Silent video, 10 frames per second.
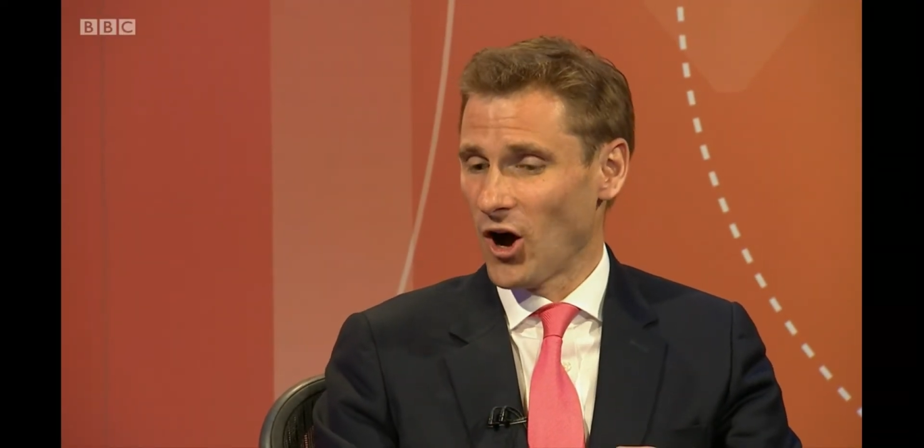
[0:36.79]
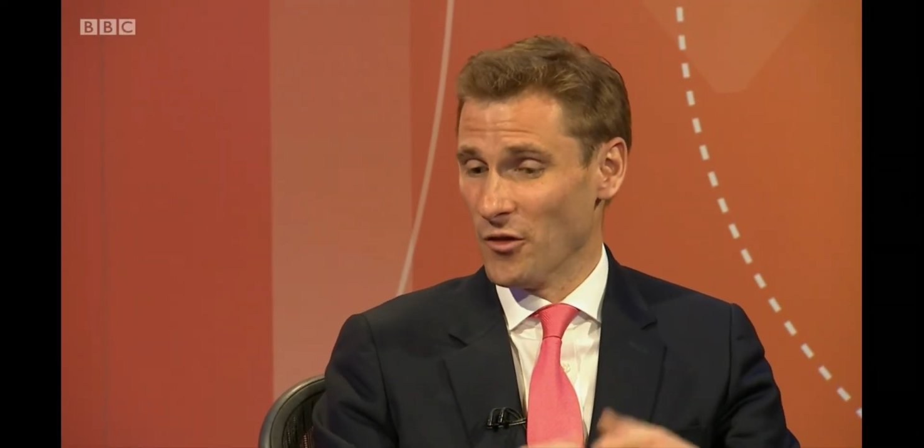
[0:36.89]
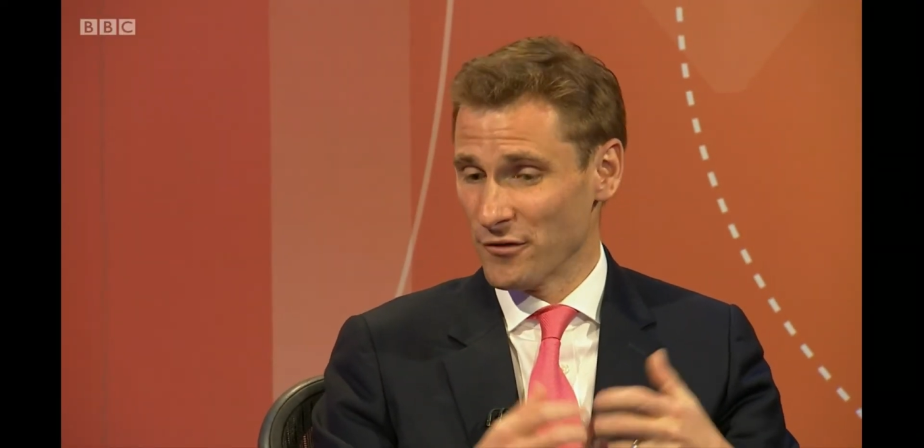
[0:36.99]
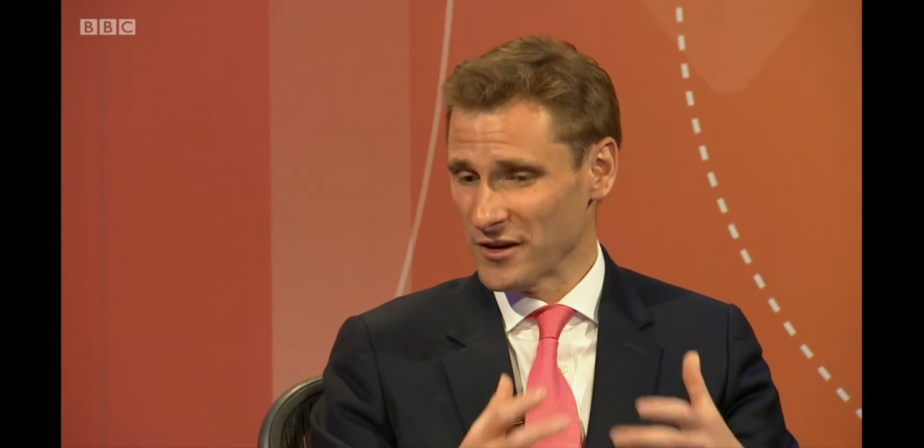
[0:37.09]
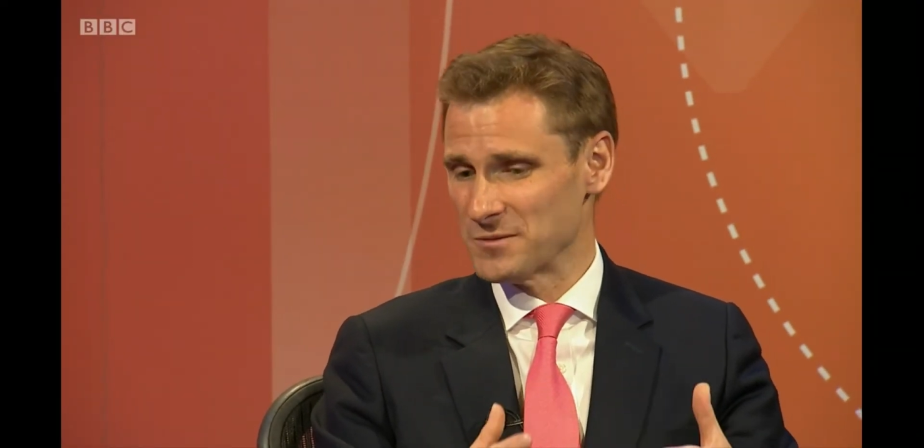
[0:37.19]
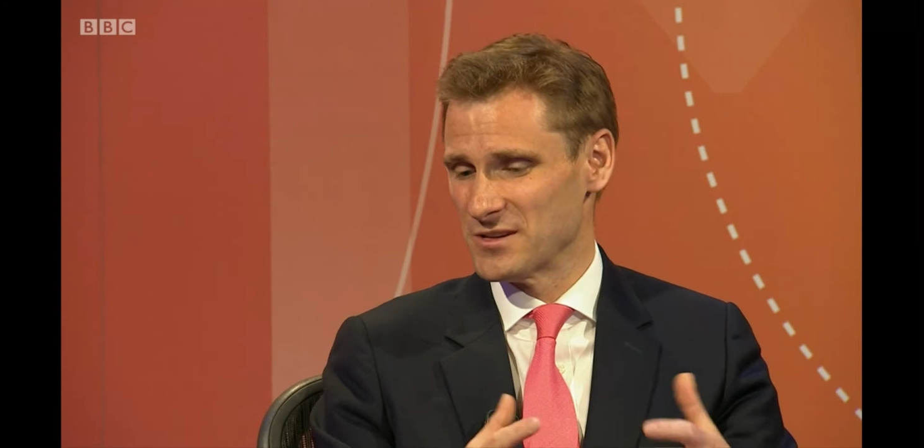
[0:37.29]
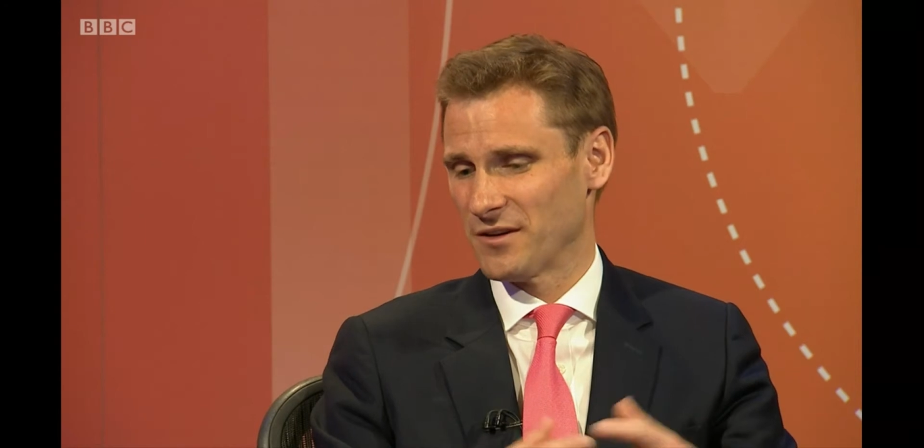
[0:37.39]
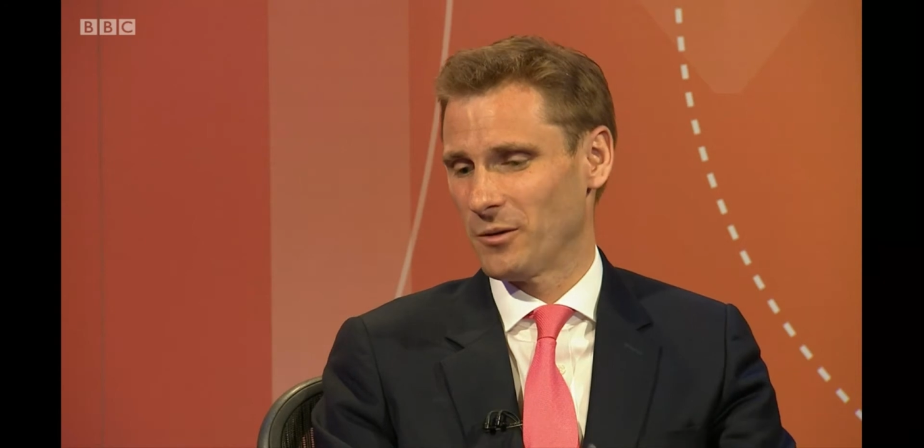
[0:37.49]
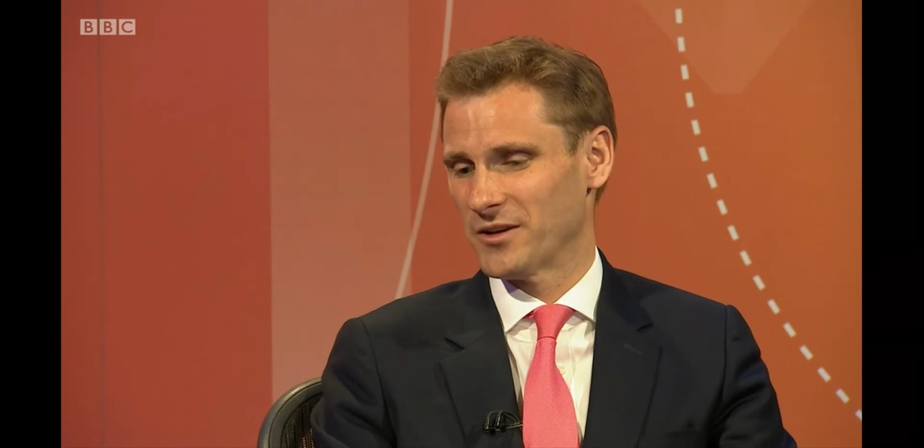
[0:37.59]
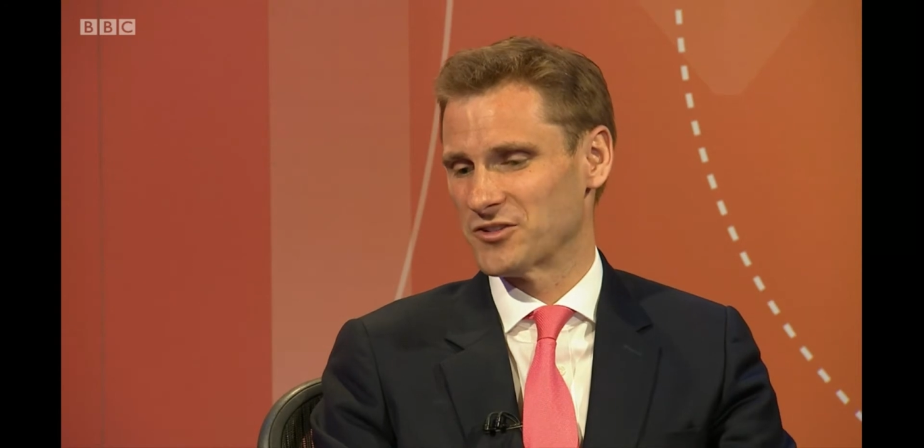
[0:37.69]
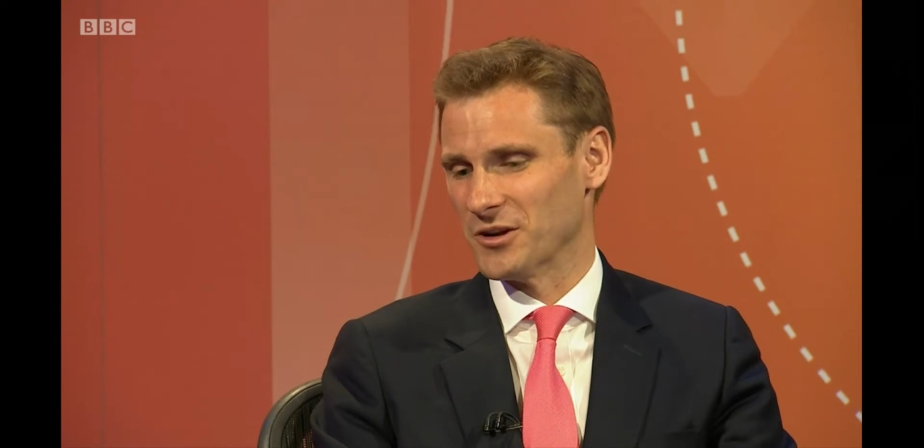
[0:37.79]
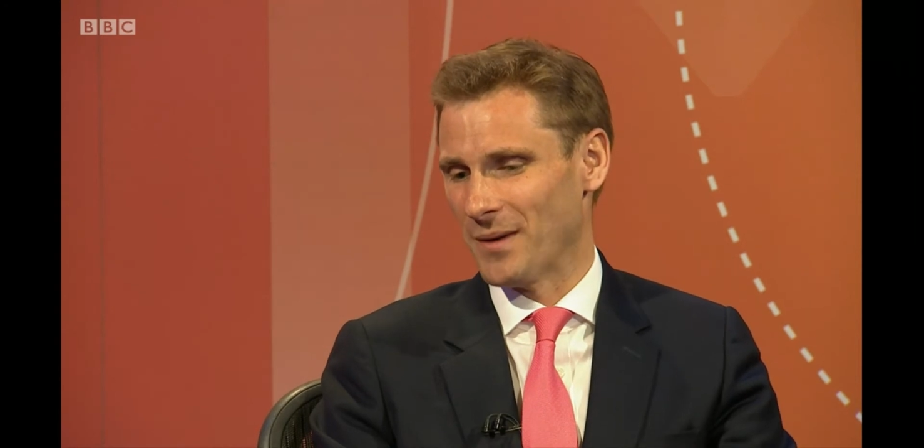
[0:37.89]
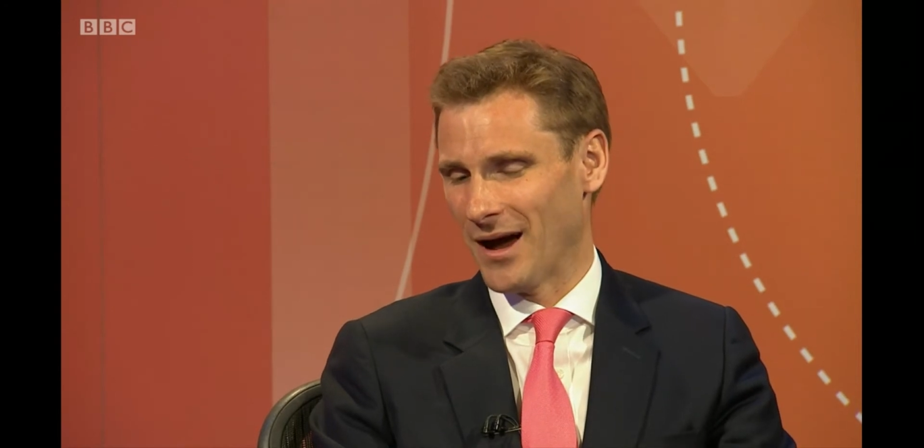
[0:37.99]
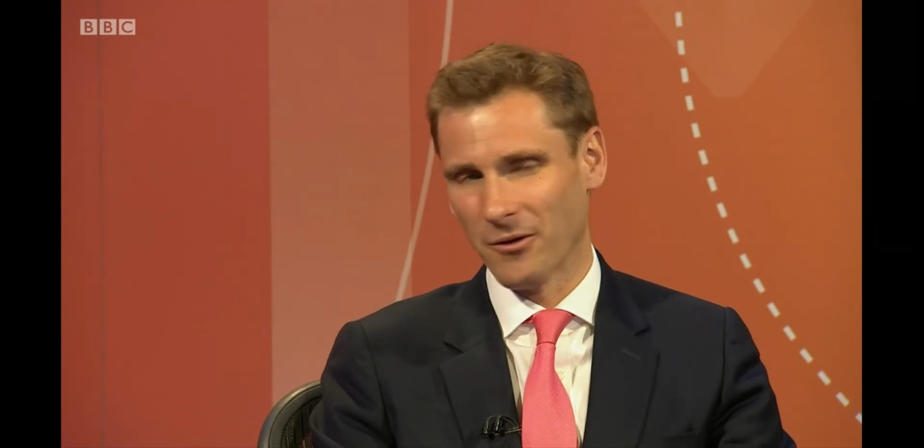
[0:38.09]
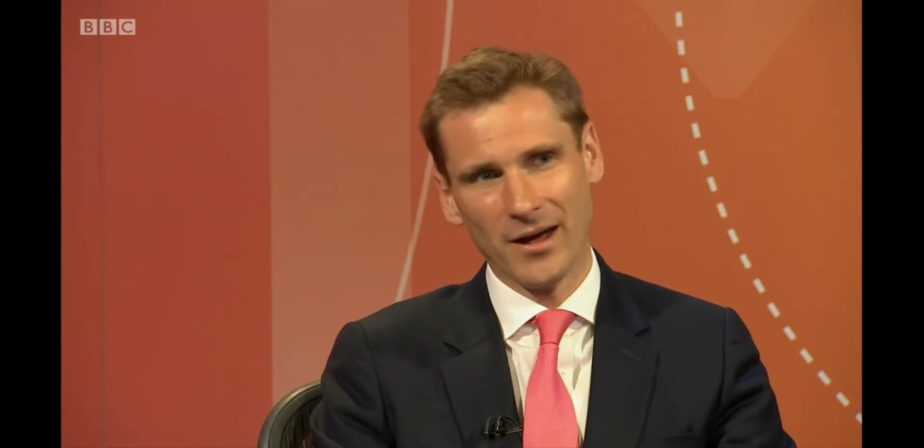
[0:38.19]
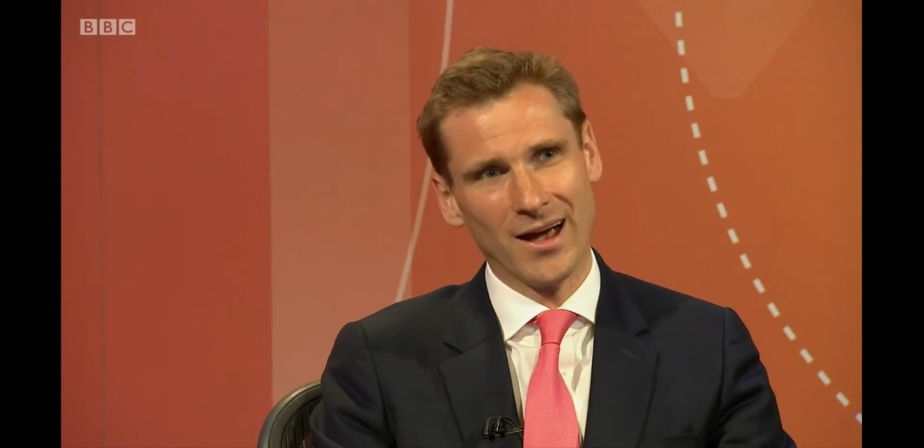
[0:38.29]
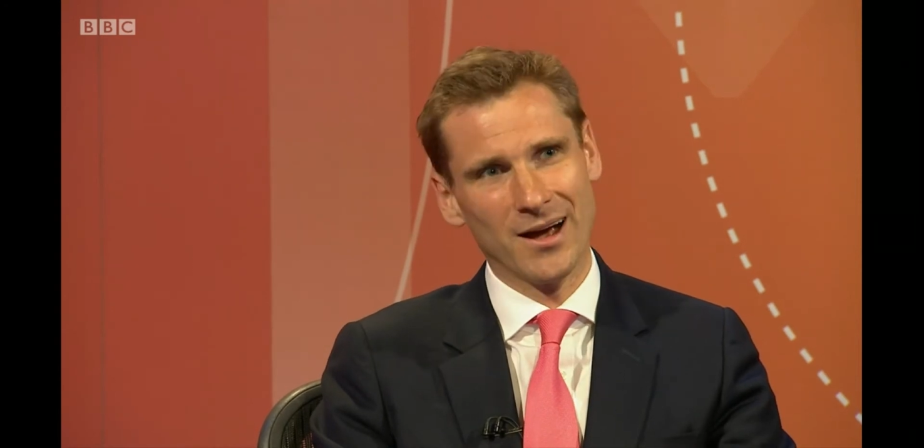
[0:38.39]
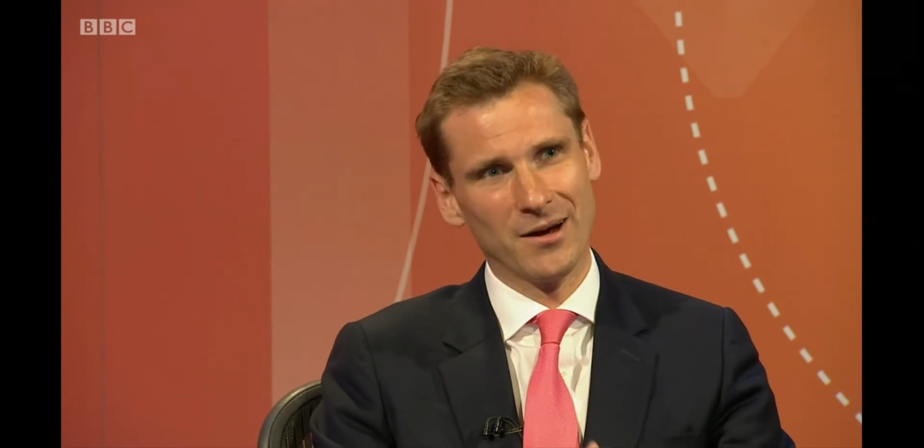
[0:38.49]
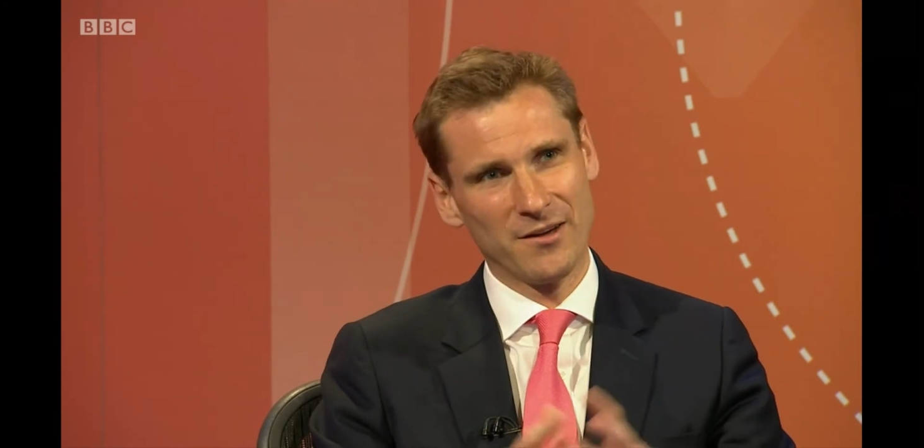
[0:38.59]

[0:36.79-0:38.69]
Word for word: on the very specific question about uh,